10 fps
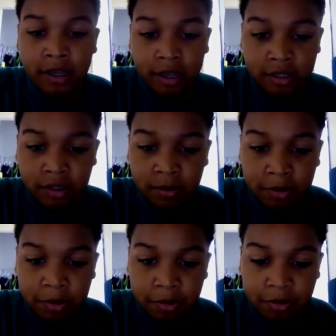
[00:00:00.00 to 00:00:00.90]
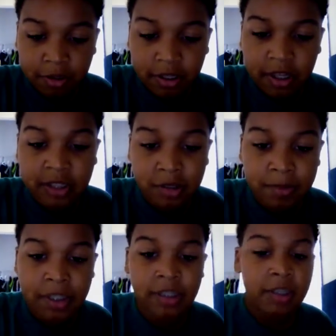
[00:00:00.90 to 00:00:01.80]

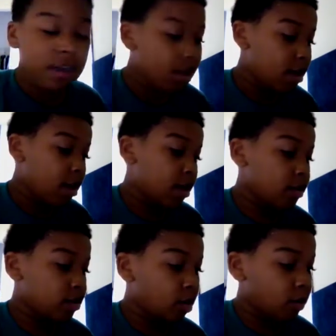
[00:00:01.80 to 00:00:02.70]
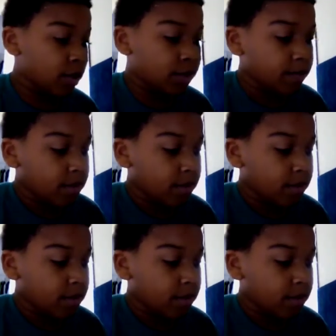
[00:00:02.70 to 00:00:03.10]
Asumuga is going,